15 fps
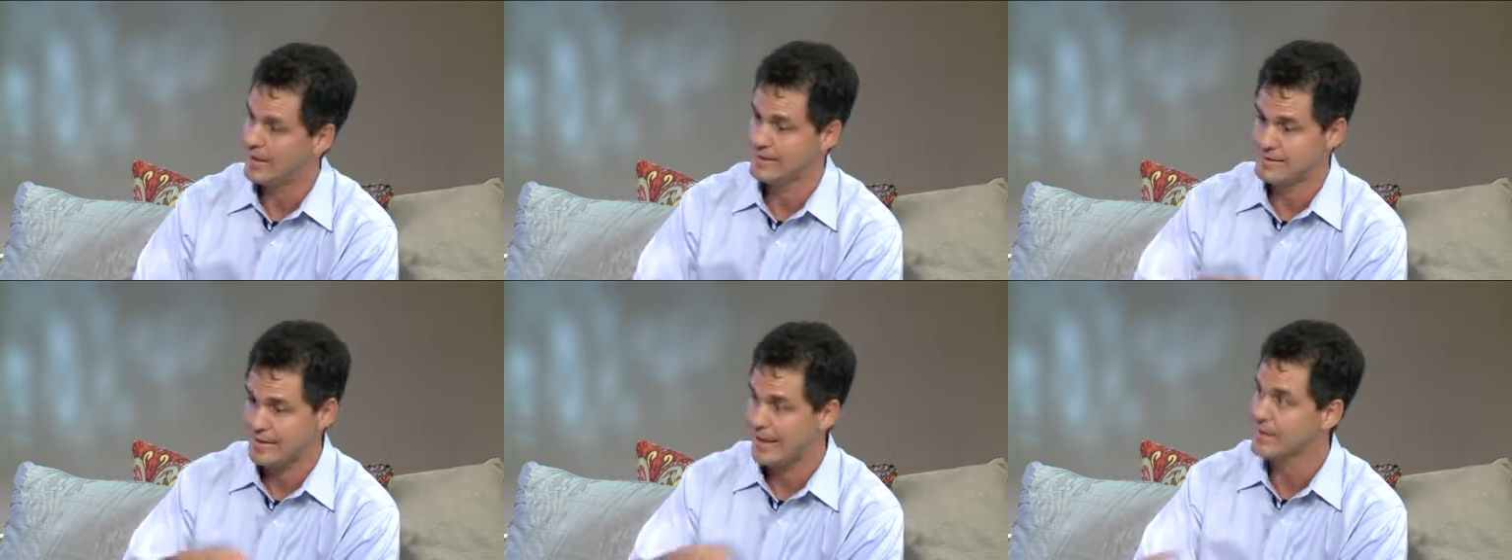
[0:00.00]

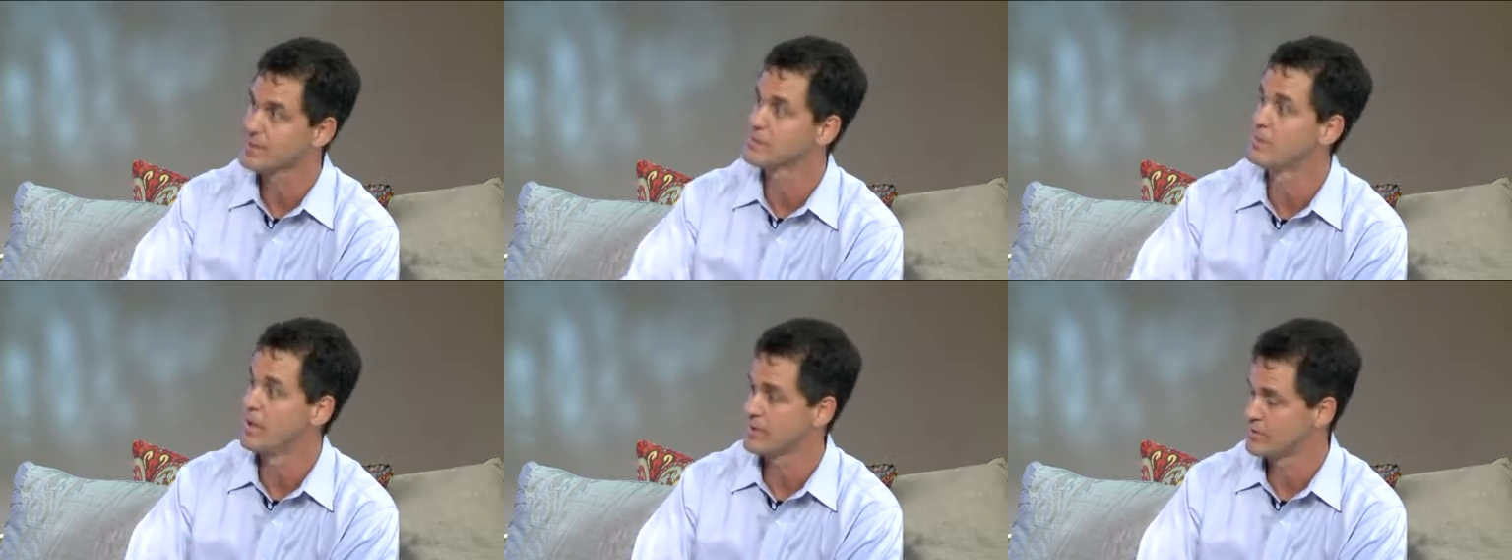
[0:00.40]
get
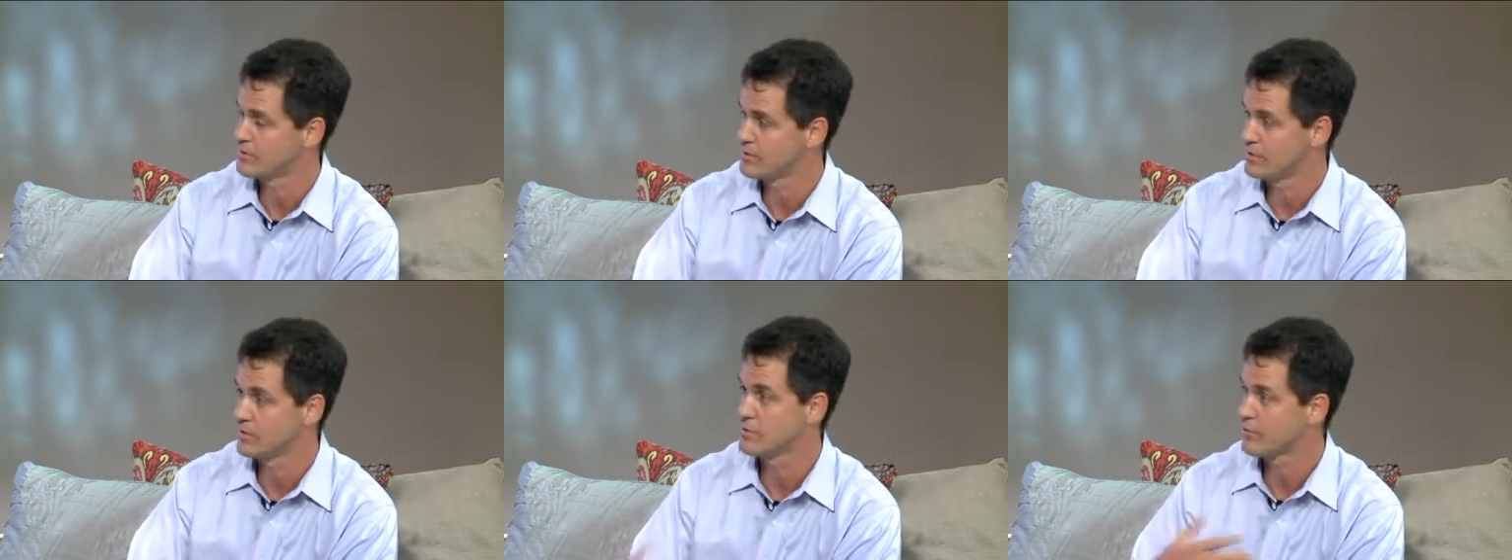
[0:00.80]
text
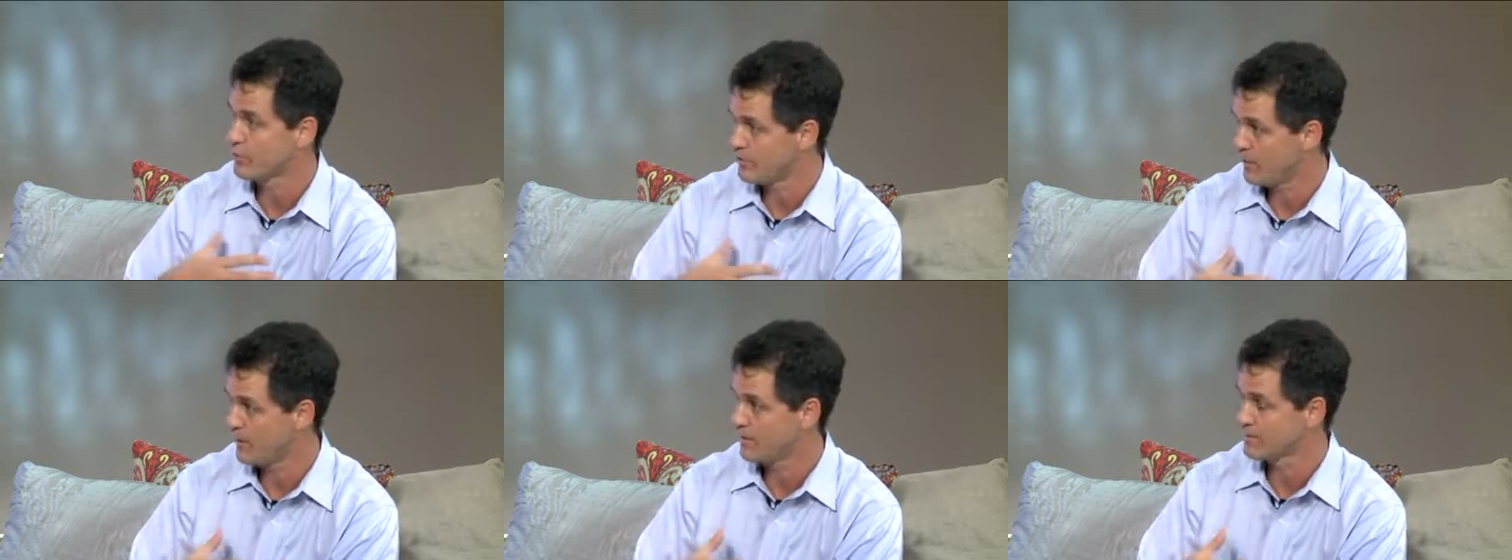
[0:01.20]
messages
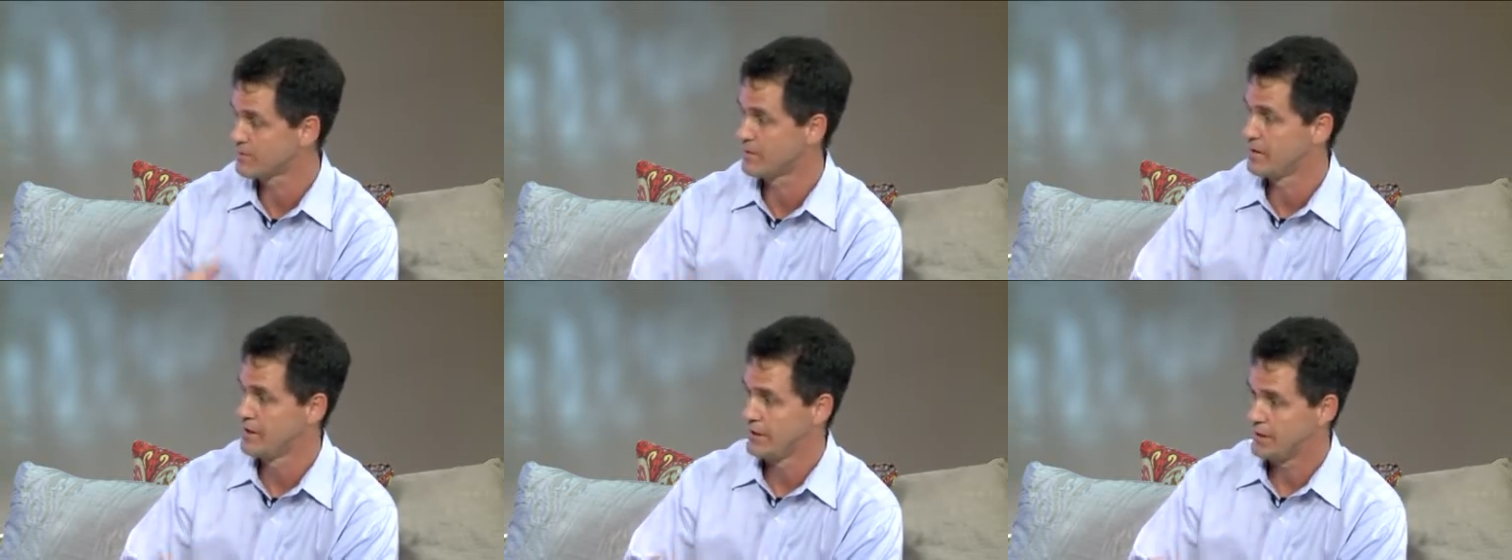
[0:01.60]
from
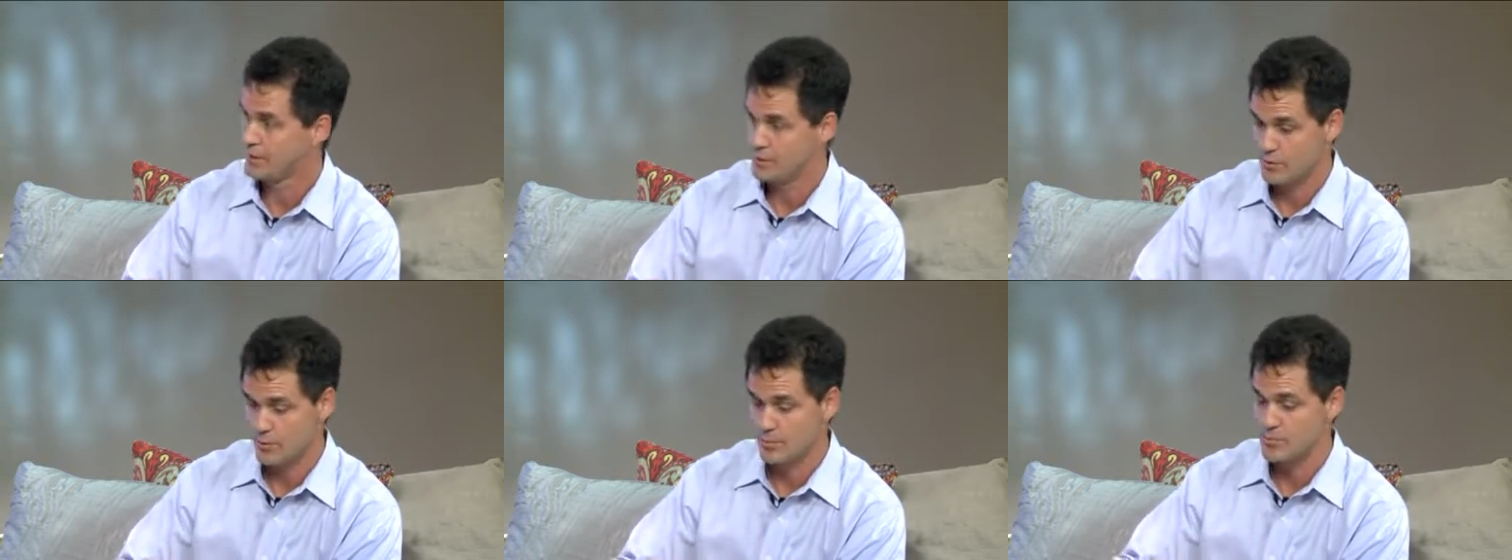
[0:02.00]
us
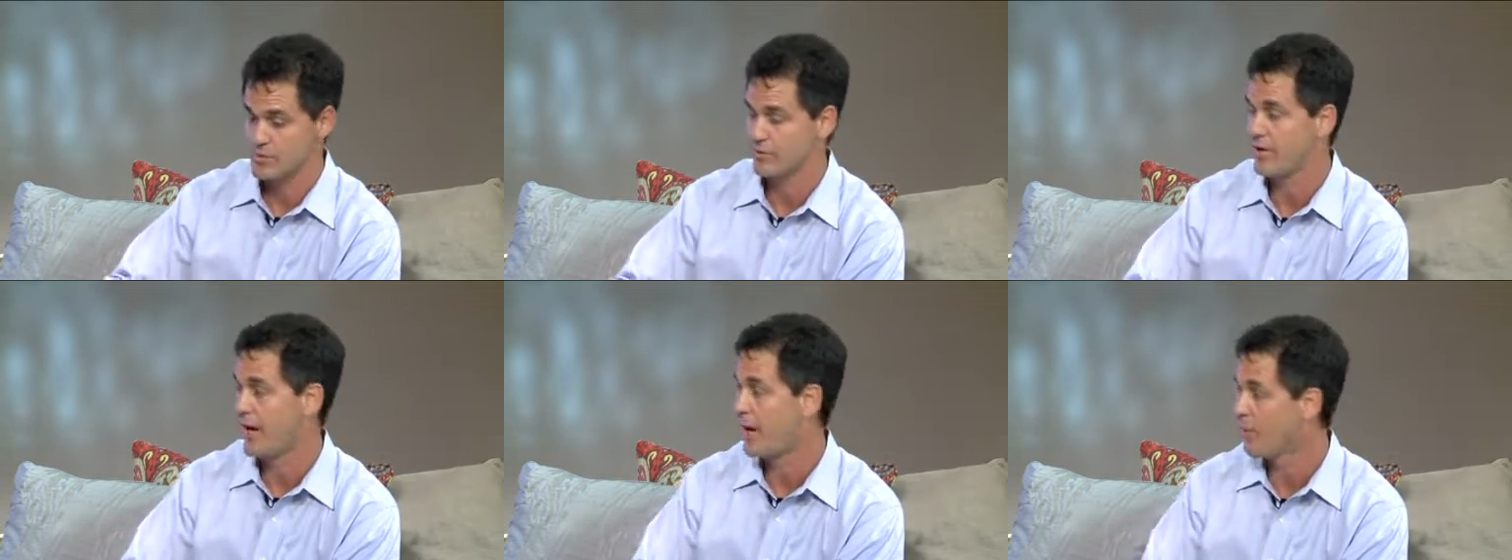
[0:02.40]
in terms
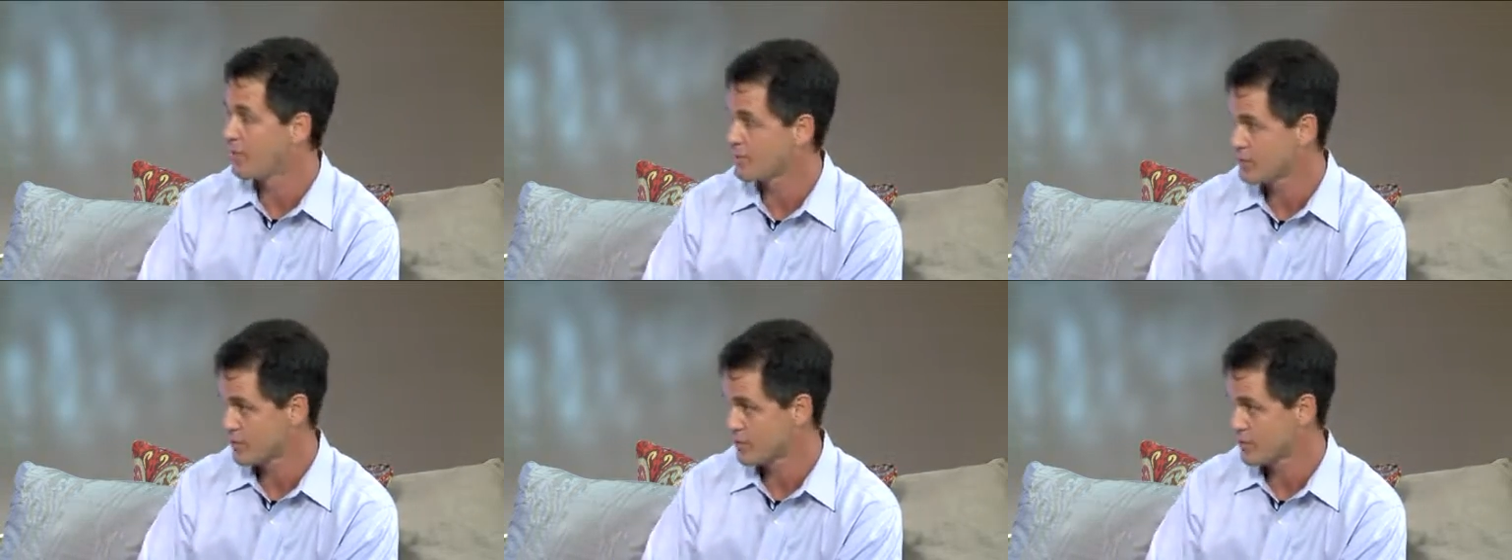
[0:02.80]
of how